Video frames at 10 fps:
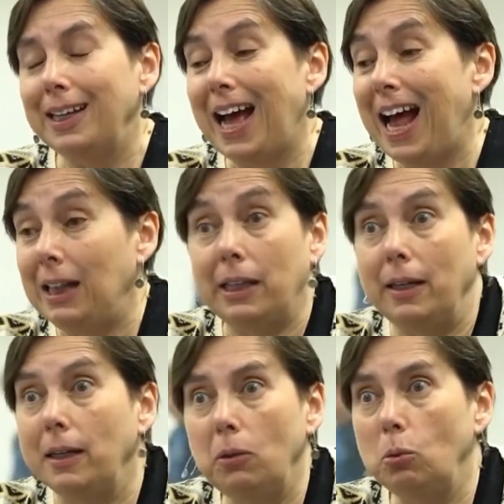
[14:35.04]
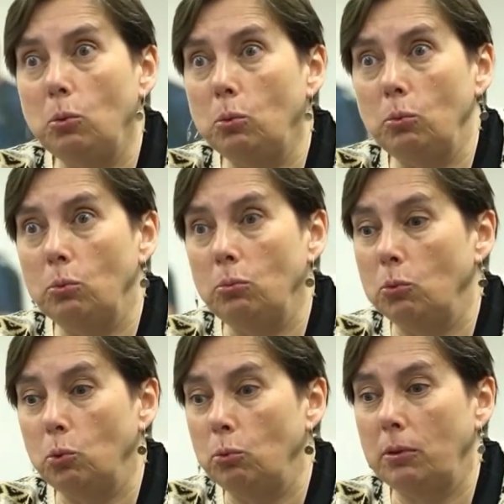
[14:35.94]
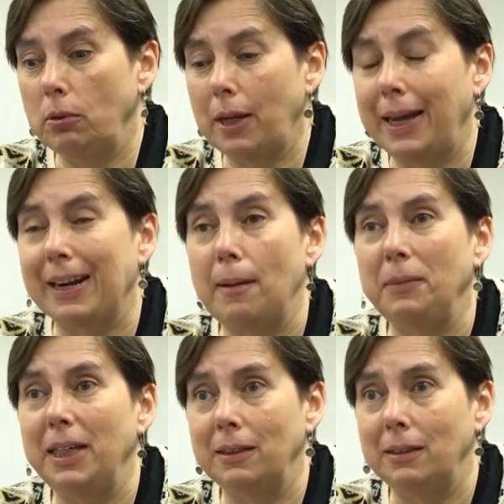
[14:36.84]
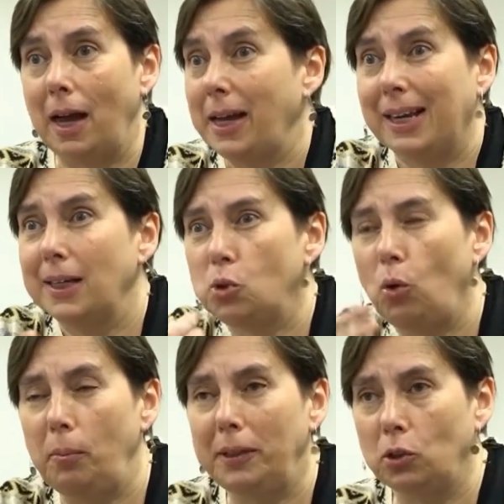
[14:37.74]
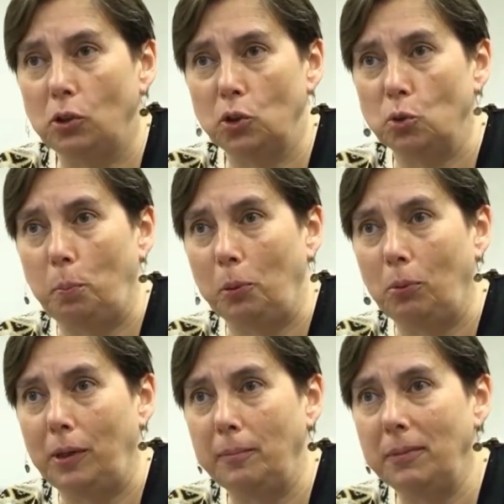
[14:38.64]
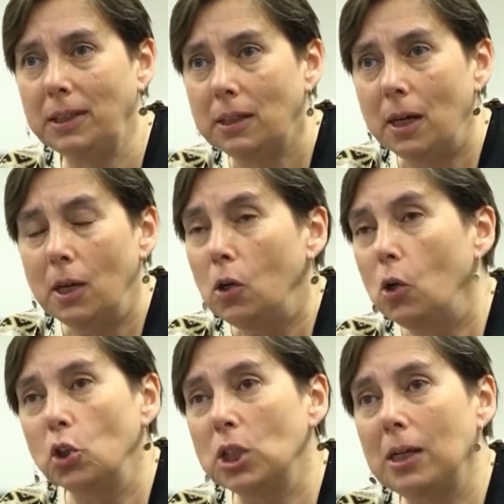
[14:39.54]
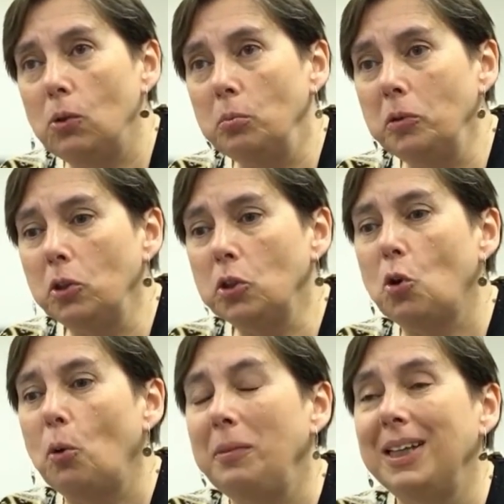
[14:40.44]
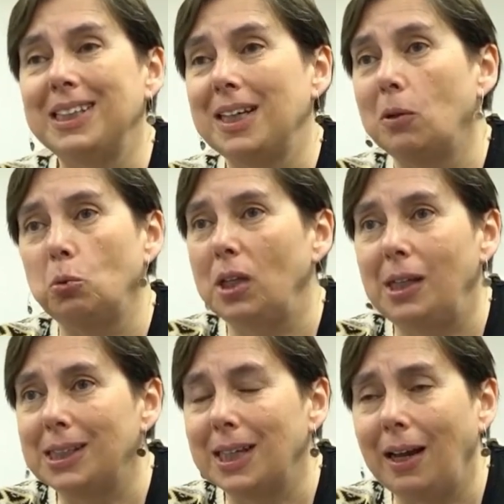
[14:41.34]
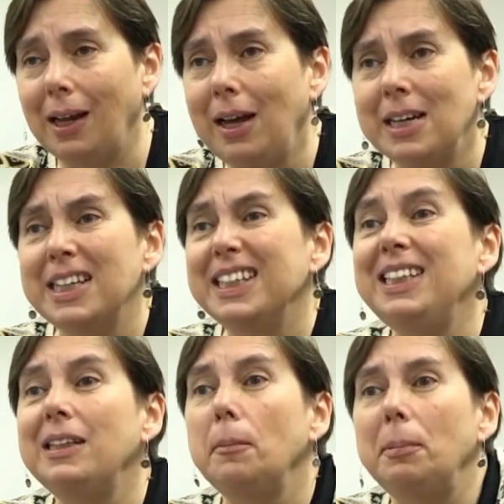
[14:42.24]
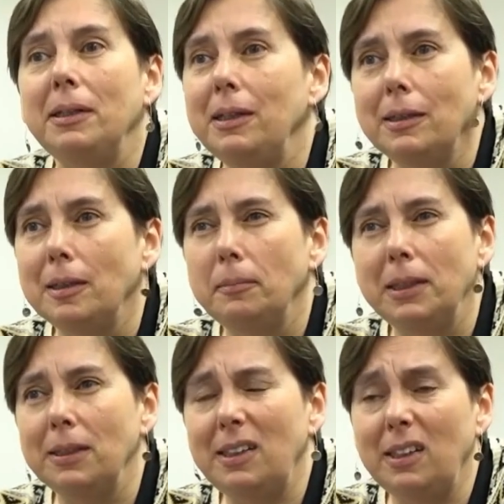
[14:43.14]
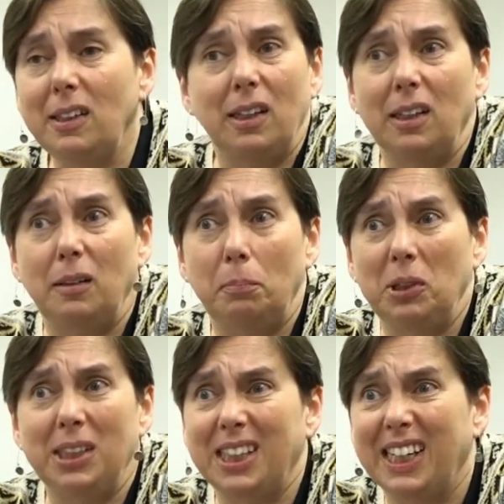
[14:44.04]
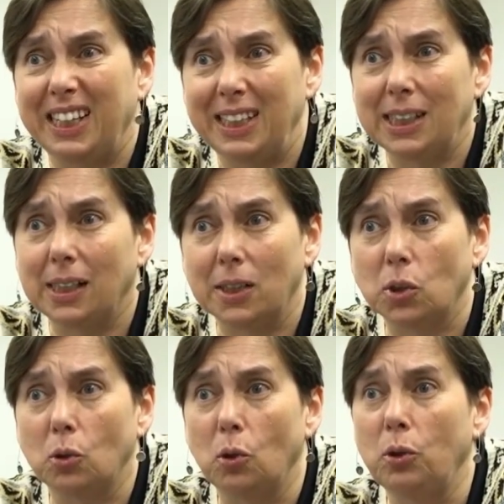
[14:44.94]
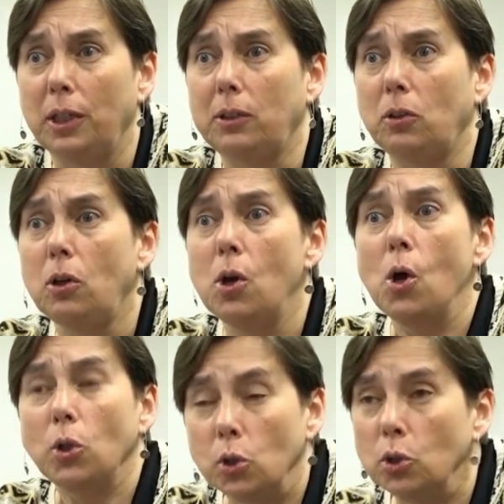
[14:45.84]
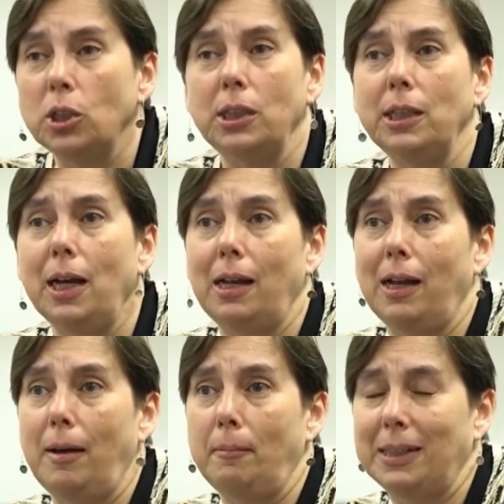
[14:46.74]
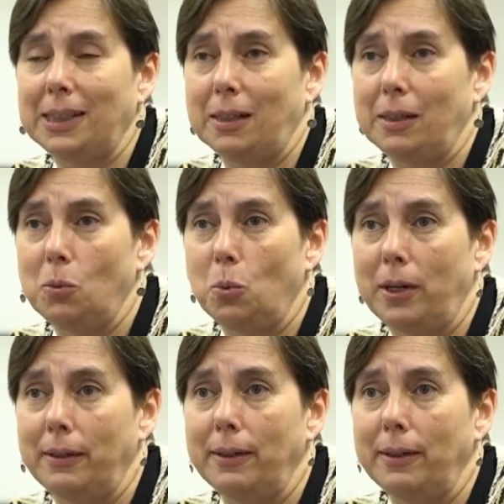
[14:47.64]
by having a tool that solves all problems, students can begin to use it regardless of whether it is the most appropriate in that particular case.